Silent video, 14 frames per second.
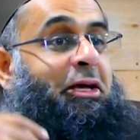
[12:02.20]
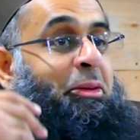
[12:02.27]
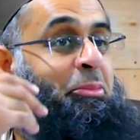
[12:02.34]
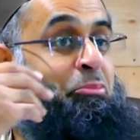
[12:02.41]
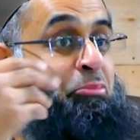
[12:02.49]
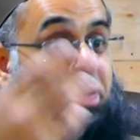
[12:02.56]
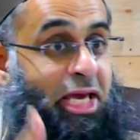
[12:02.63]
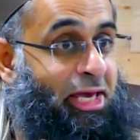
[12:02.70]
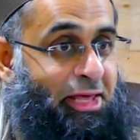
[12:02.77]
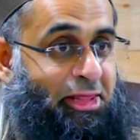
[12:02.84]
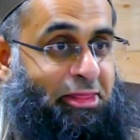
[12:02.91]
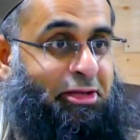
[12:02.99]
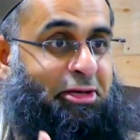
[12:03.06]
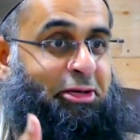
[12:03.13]
bear
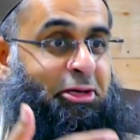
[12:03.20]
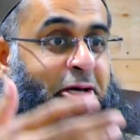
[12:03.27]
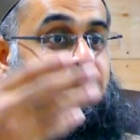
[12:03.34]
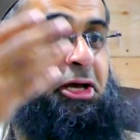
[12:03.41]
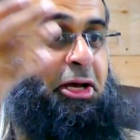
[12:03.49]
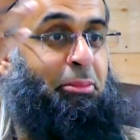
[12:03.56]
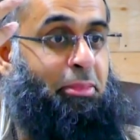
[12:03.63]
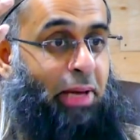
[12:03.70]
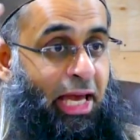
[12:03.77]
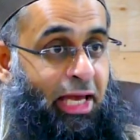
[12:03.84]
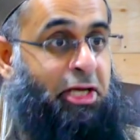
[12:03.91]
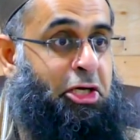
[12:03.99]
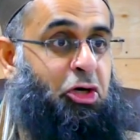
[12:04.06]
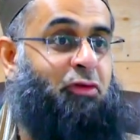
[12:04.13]
the
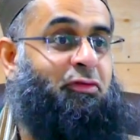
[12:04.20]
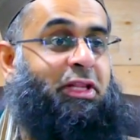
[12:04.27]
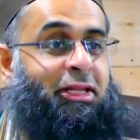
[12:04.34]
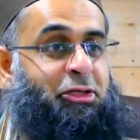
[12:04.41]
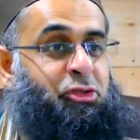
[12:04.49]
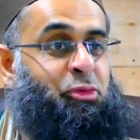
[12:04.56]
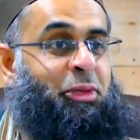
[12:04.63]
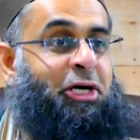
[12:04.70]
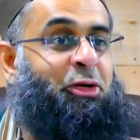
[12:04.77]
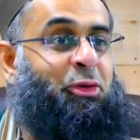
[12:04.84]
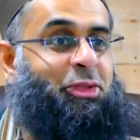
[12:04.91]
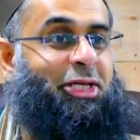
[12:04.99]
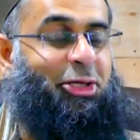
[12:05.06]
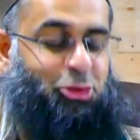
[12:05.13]
anger of Allah subhanahu
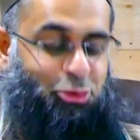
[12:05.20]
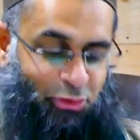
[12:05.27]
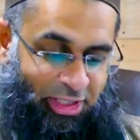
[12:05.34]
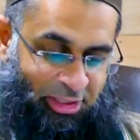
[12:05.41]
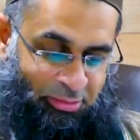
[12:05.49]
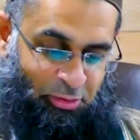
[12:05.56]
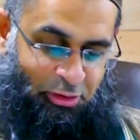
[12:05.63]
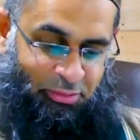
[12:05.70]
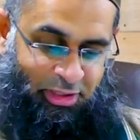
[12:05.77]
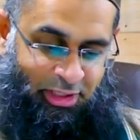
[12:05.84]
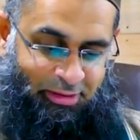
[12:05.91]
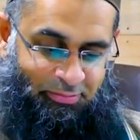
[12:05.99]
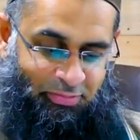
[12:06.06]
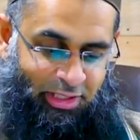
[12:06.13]
wa ta'ala to rain upon
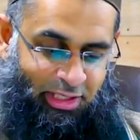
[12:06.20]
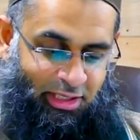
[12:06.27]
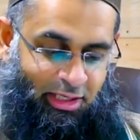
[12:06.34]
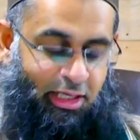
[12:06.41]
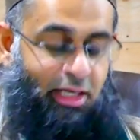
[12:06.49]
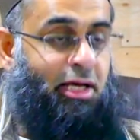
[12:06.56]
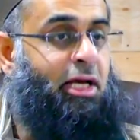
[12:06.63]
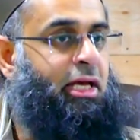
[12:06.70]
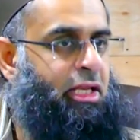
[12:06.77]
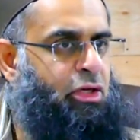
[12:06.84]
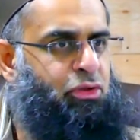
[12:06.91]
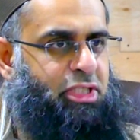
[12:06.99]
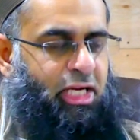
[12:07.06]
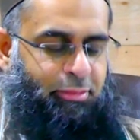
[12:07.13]
me? Can
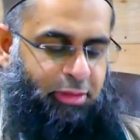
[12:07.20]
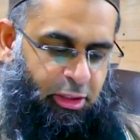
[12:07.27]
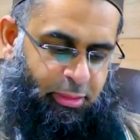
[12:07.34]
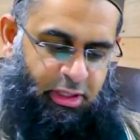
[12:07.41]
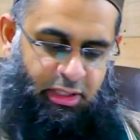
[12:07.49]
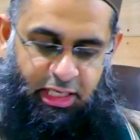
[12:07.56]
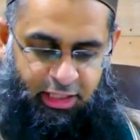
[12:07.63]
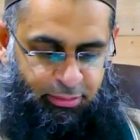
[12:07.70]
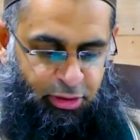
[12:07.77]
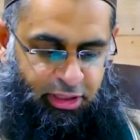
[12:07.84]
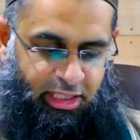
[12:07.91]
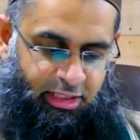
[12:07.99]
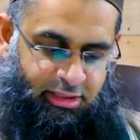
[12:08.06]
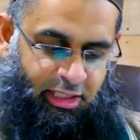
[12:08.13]
you tell me about
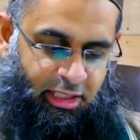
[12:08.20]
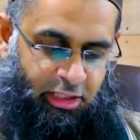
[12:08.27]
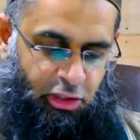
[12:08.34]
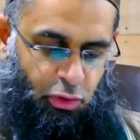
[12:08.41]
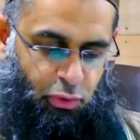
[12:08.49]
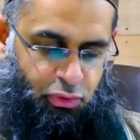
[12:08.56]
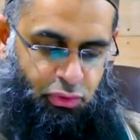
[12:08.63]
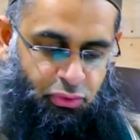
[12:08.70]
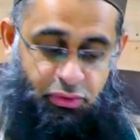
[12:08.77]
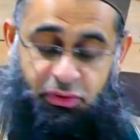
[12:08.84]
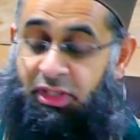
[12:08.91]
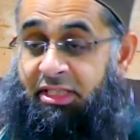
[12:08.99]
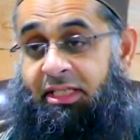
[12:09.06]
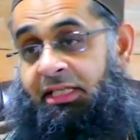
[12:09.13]
anybody else I can go to?
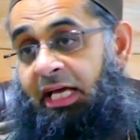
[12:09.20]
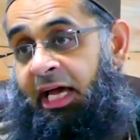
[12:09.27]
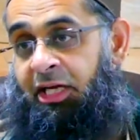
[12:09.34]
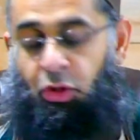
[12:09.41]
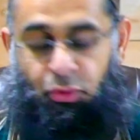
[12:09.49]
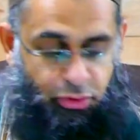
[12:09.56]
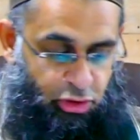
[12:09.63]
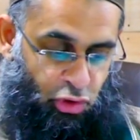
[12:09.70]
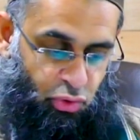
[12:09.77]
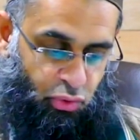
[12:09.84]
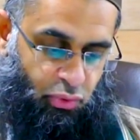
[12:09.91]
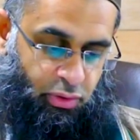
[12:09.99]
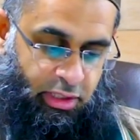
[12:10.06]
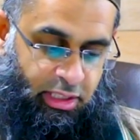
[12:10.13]
So he says, I don't
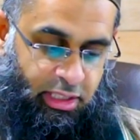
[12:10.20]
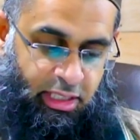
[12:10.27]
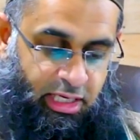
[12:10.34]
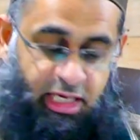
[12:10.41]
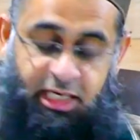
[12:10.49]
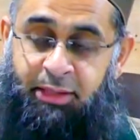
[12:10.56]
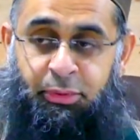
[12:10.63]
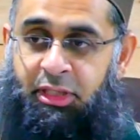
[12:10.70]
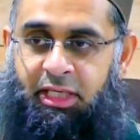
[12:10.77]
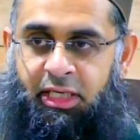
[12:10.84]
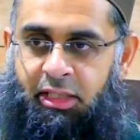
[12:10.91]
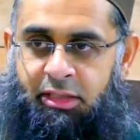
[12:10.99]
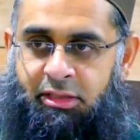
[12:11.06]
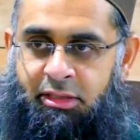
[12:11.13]
know anybody
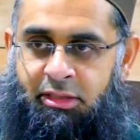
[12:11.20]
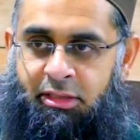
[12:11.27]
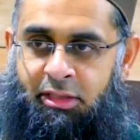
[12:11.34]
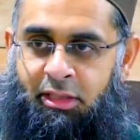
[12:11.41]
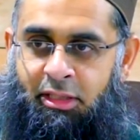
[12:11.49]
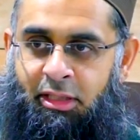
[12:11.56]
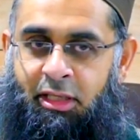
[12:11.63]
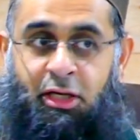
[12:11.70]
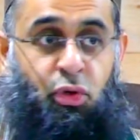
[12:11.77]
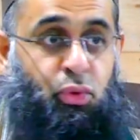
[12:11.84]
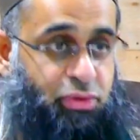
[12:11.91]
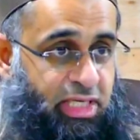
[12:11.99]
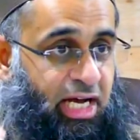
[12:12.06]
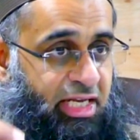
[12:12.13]
else
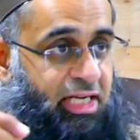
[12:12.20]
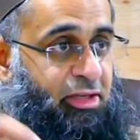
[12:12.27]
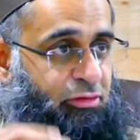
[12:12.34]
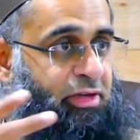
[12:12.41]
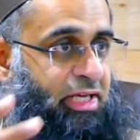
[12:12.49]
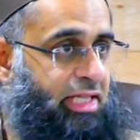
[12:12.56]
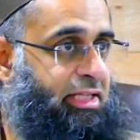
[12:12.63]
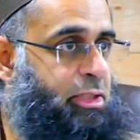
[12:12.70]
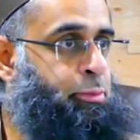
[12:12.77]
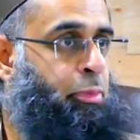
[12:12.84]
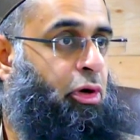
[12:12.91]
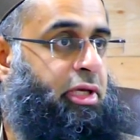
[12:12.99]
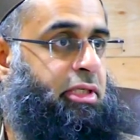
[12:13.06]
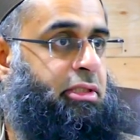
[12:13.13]
who's Hanifi at this
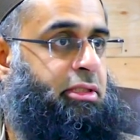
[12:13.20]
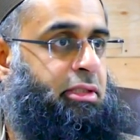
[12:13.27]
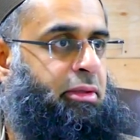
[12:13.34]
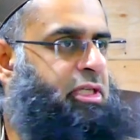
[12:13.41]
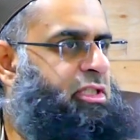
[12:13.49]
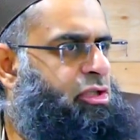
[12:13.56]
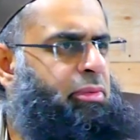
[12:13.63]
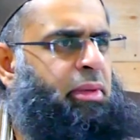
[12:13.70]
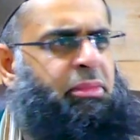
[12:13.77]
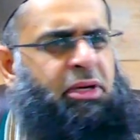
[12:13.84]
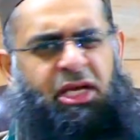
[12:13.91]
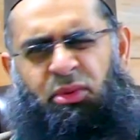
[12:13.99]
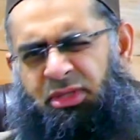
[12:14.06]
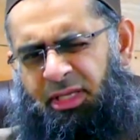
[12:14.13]
point. Because remember,
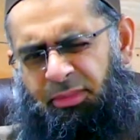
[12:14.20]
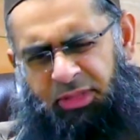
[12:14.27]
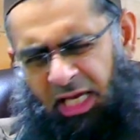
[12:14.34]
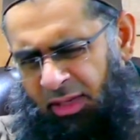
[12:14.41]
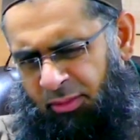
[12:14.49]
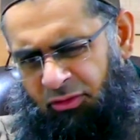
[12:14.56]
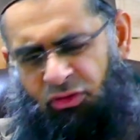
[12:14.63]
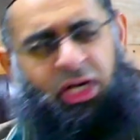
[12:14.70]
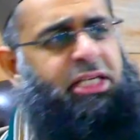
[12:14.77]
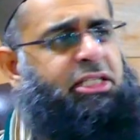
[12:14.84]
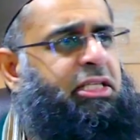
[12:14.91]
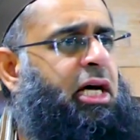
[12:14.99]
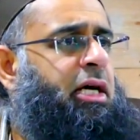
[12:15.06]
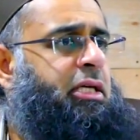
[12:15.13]
it was a time of
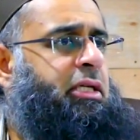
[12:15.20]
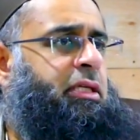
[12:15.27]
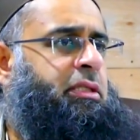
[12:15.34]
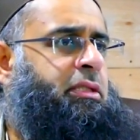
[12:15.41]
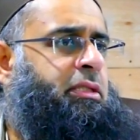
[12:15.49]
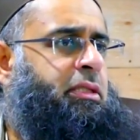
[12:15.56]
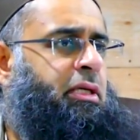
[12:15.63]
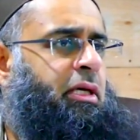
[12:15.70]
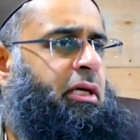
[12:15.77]
great darkness.